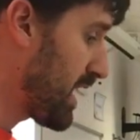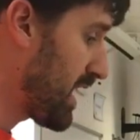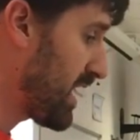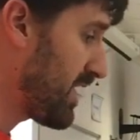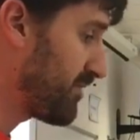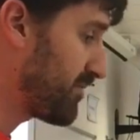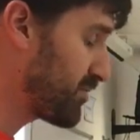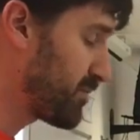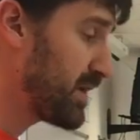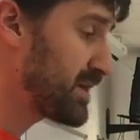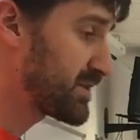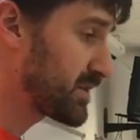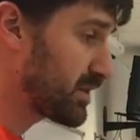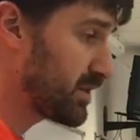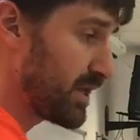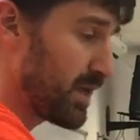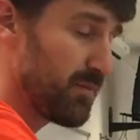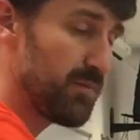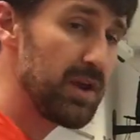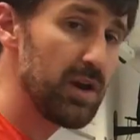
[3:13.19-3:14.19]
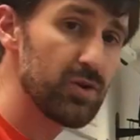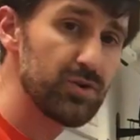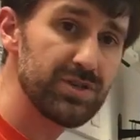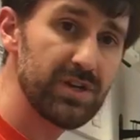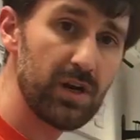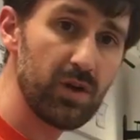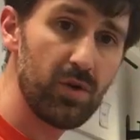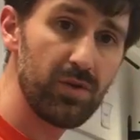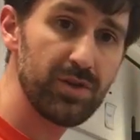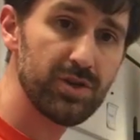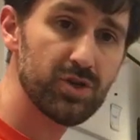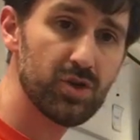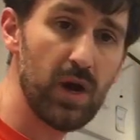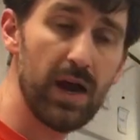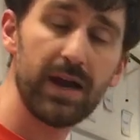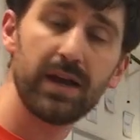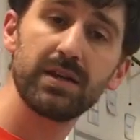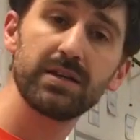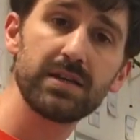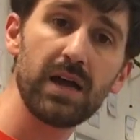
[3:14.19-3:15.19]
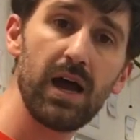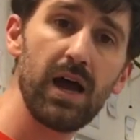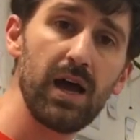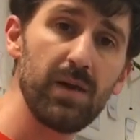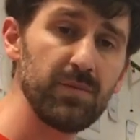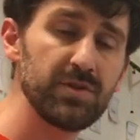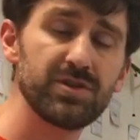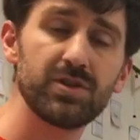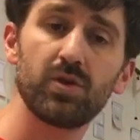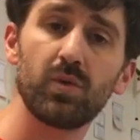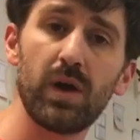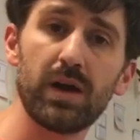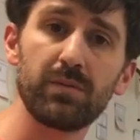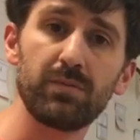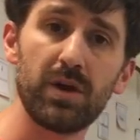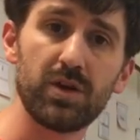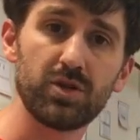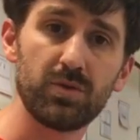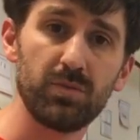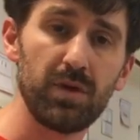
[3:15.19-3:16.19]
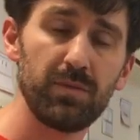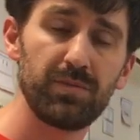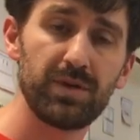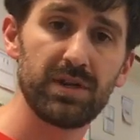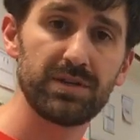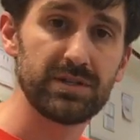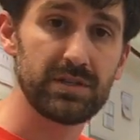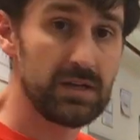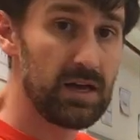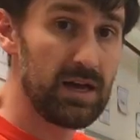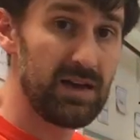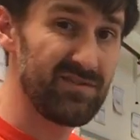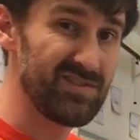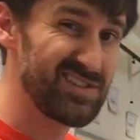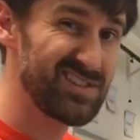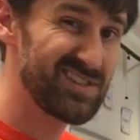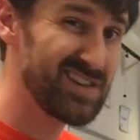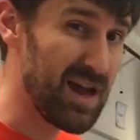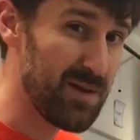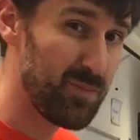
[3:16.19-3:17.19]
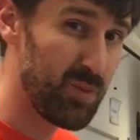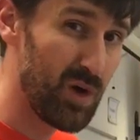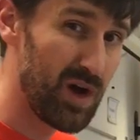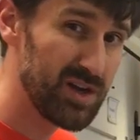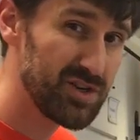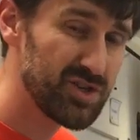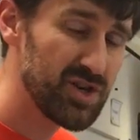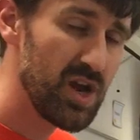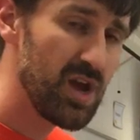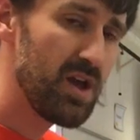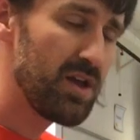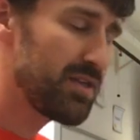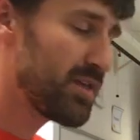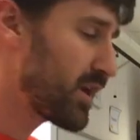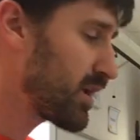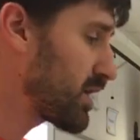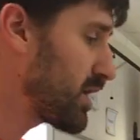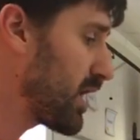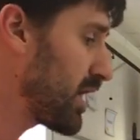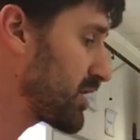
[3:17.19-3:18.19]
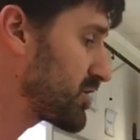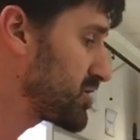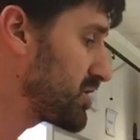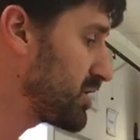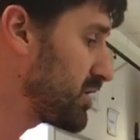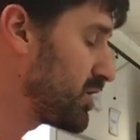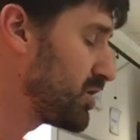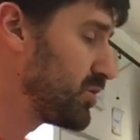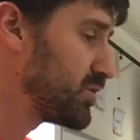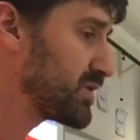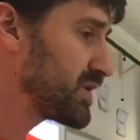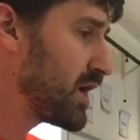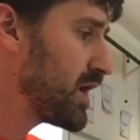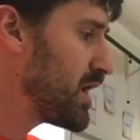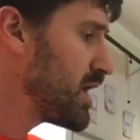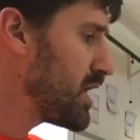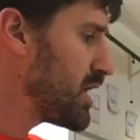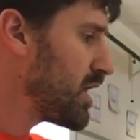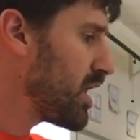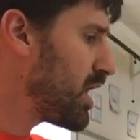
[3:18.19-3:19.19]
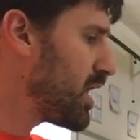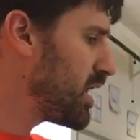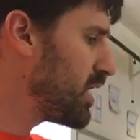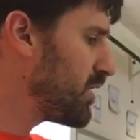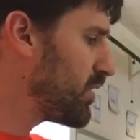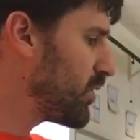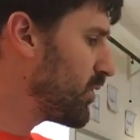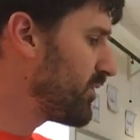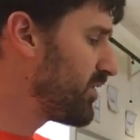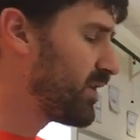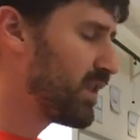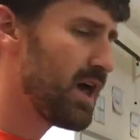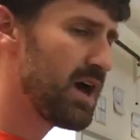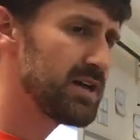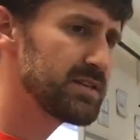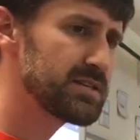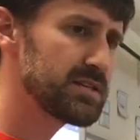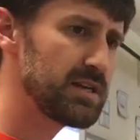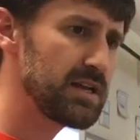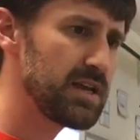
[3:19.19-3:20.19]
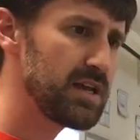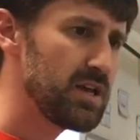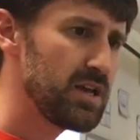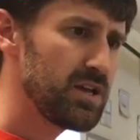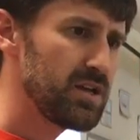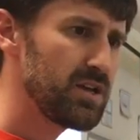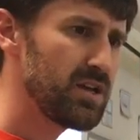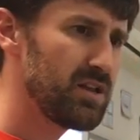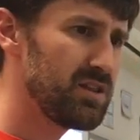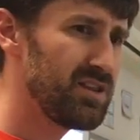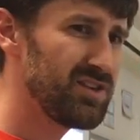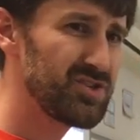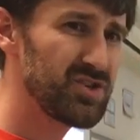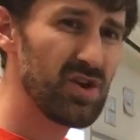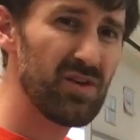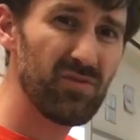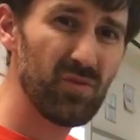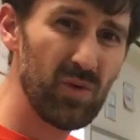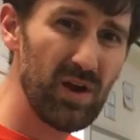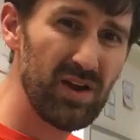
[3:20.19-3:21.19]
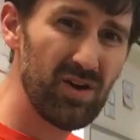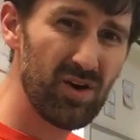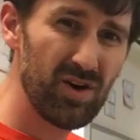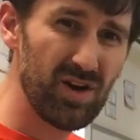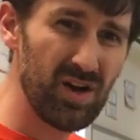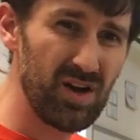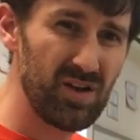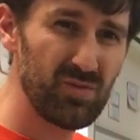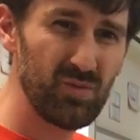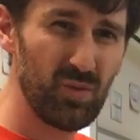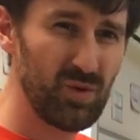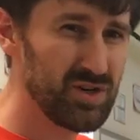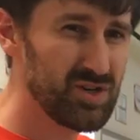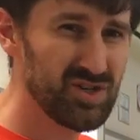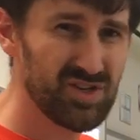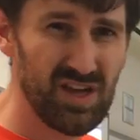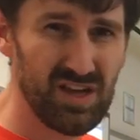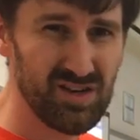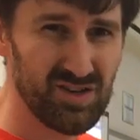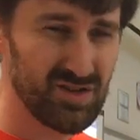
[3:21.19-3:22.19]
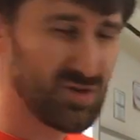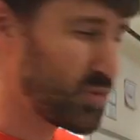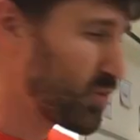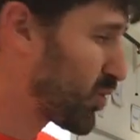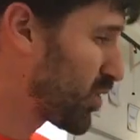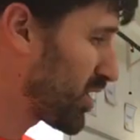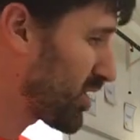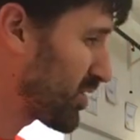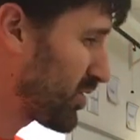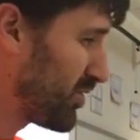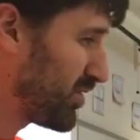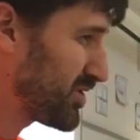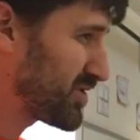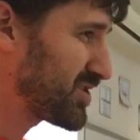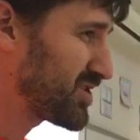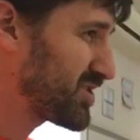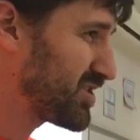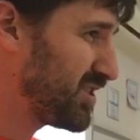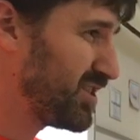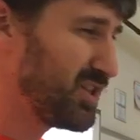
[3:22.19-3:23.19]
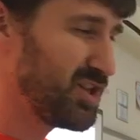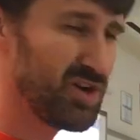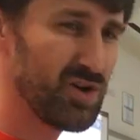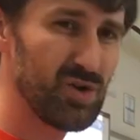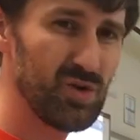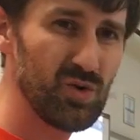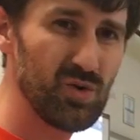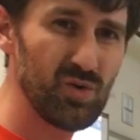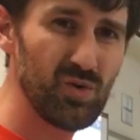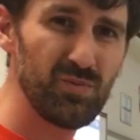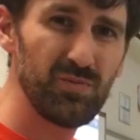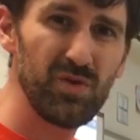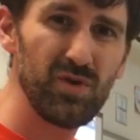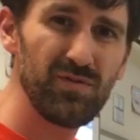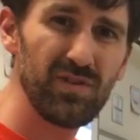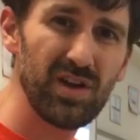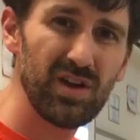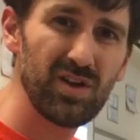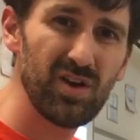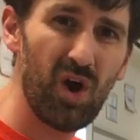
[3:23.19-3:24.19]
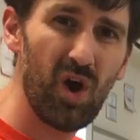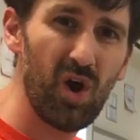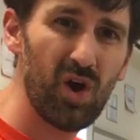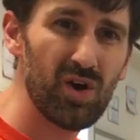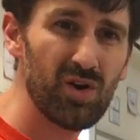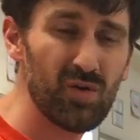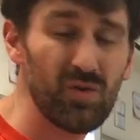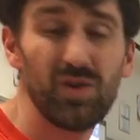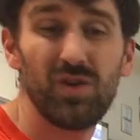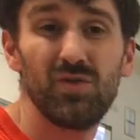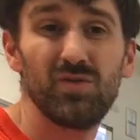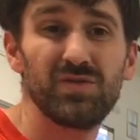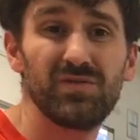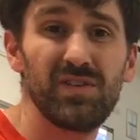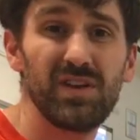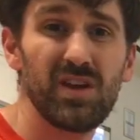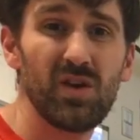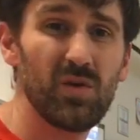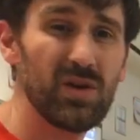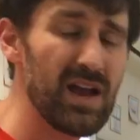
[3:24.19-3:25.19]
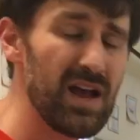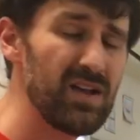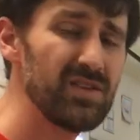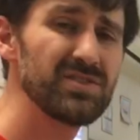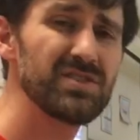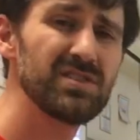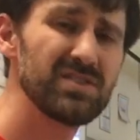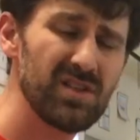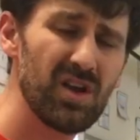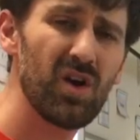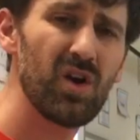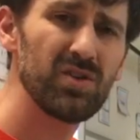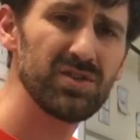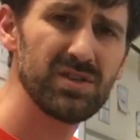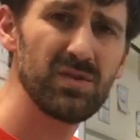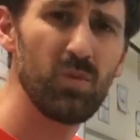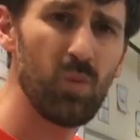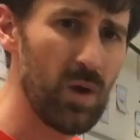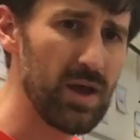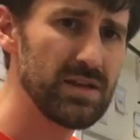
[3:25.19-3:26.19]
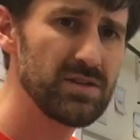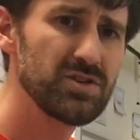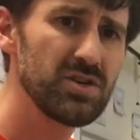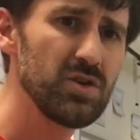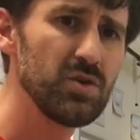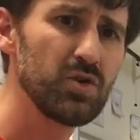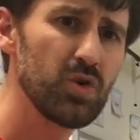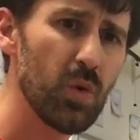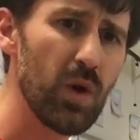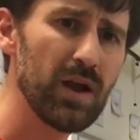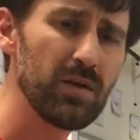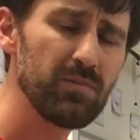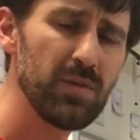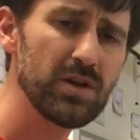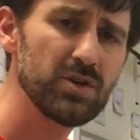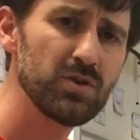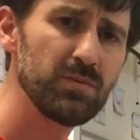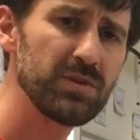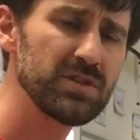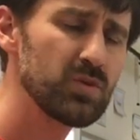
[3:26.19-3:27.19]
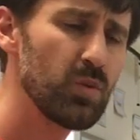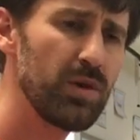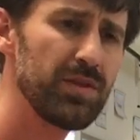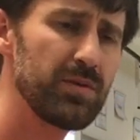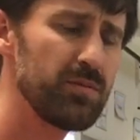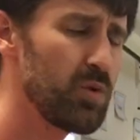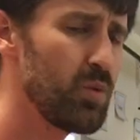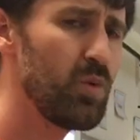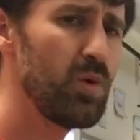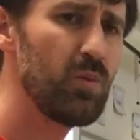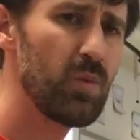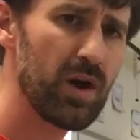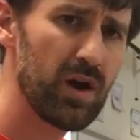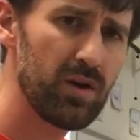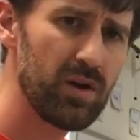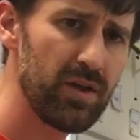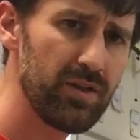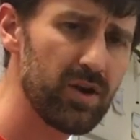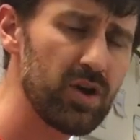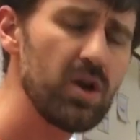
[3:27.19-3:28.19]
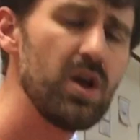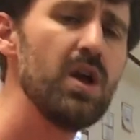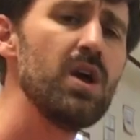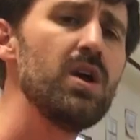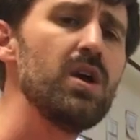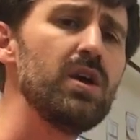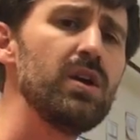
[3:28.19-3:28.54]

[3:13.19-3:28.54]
I have basically a meter stick on this track, and time is a direct measurement because I have a stopwatch that I can actually use. Velocity, unless you have a radar gun, which that doesn't work on the slow moving cart, or use video analysis, there are some ways to do direct measurements with it, but one way or another,